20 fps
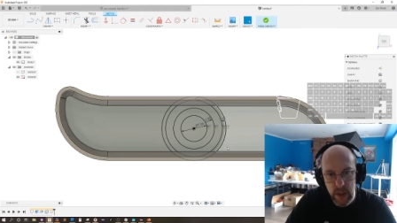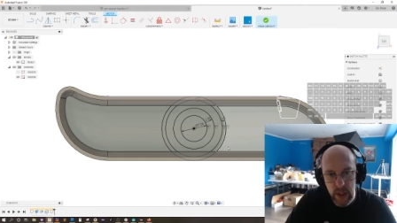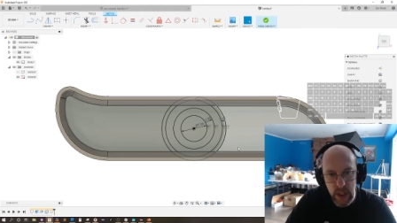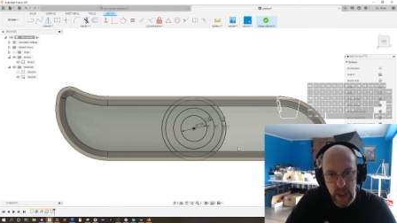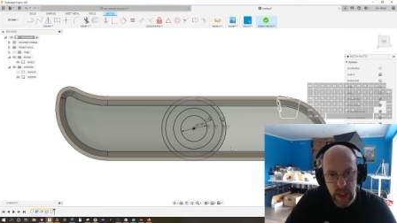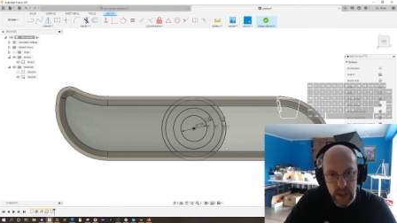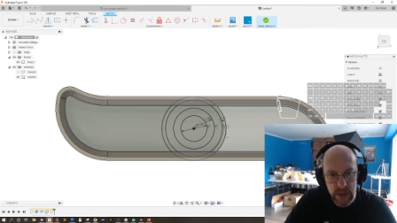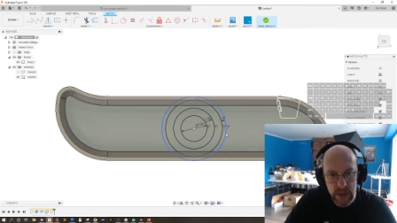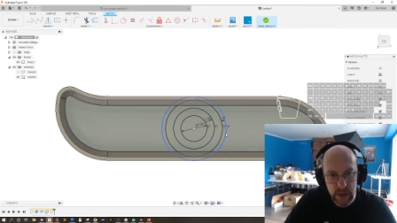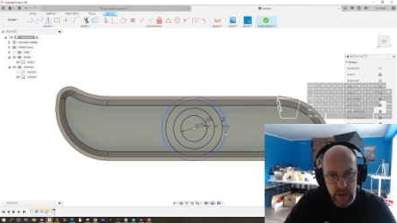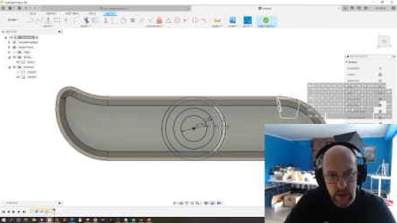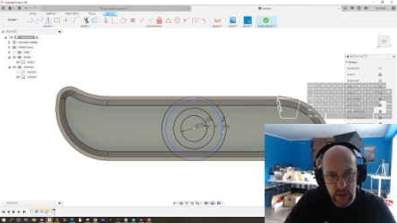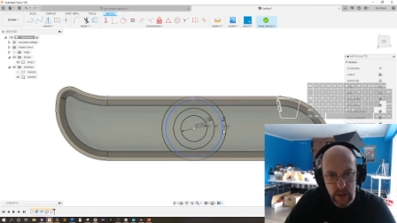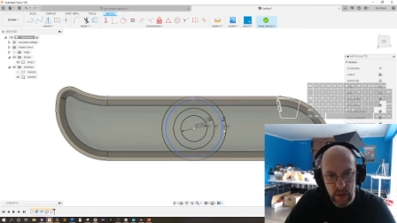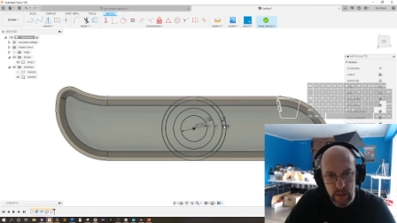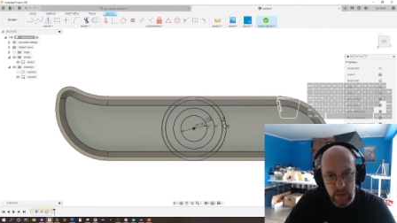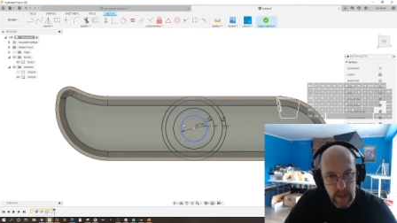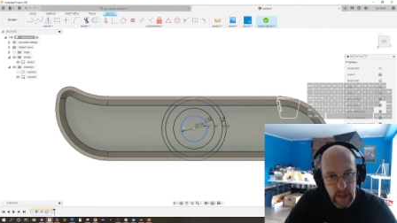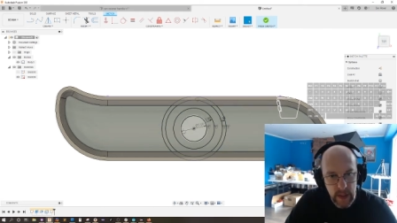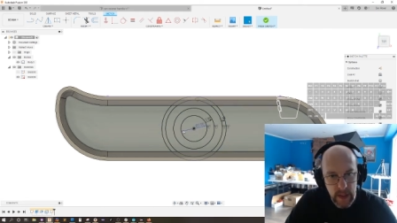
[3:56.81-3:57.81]
Yeah, sure.
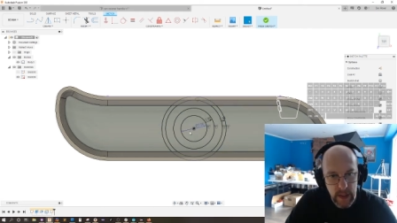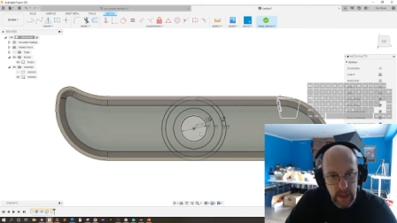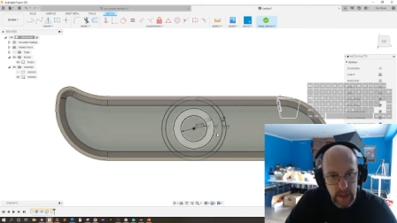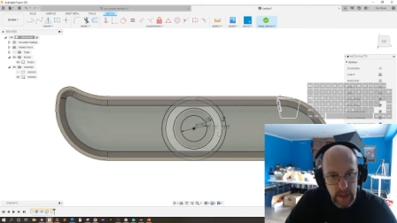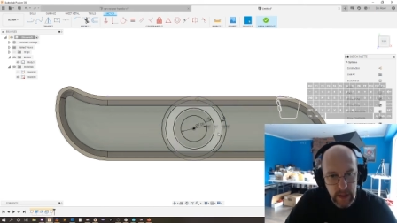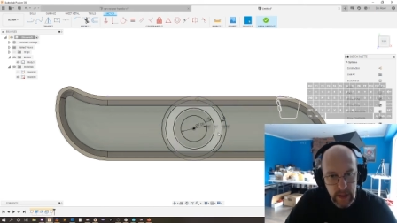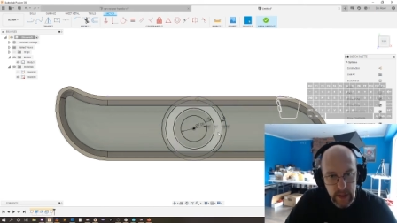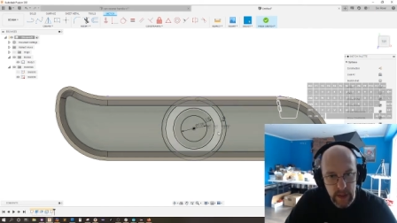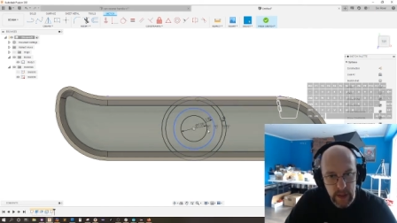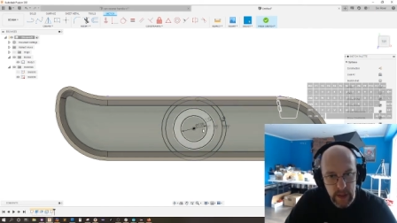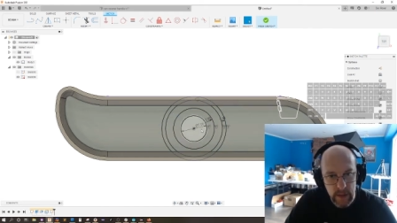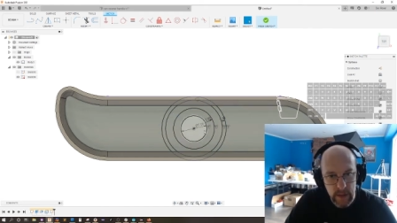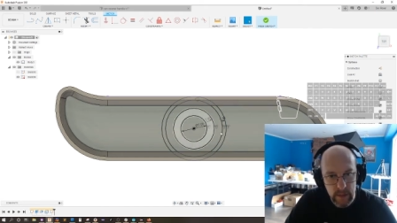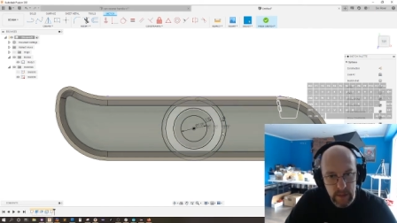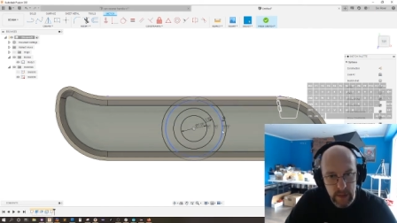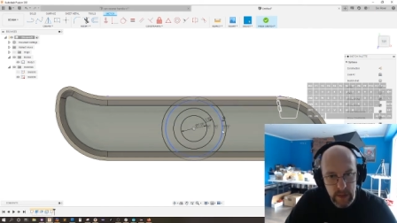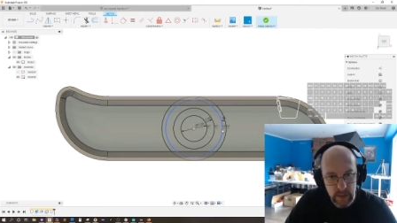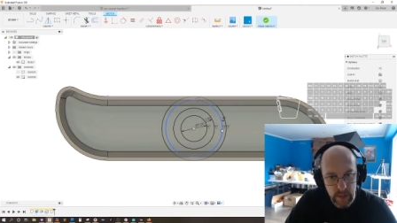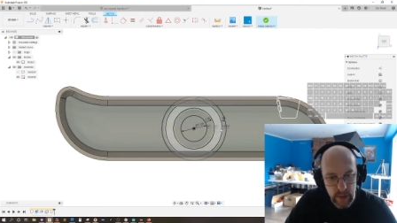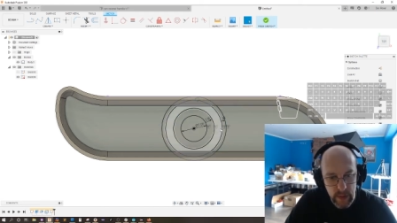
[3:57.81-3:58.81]
And I am
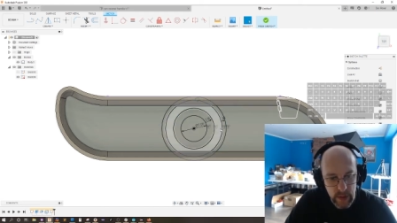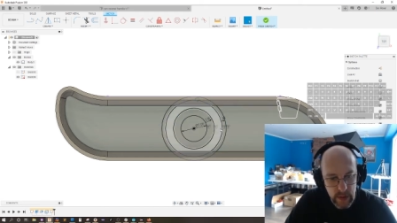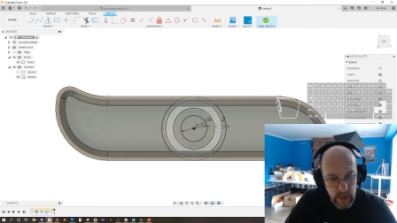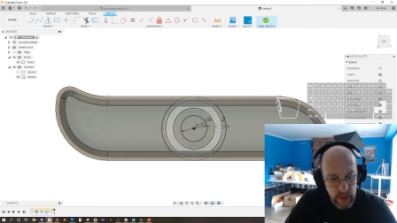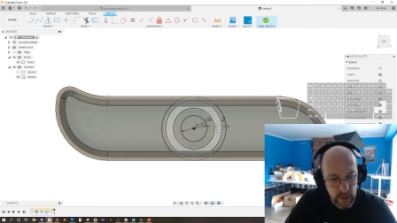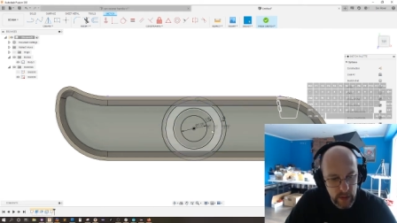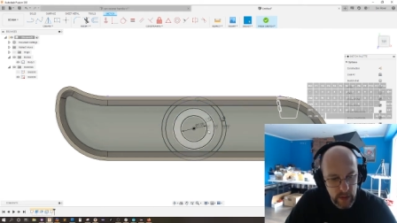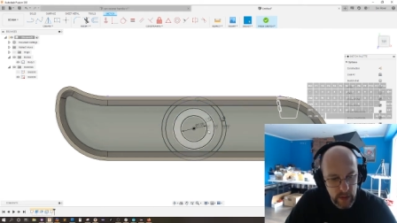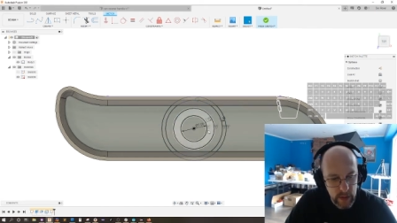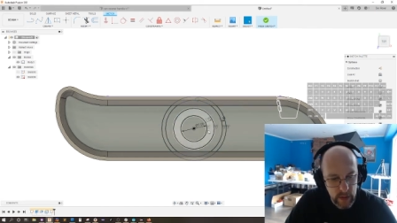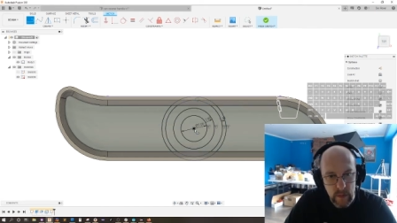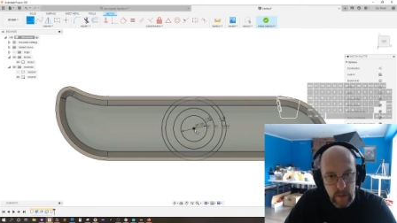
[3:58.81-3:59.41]
going to put a little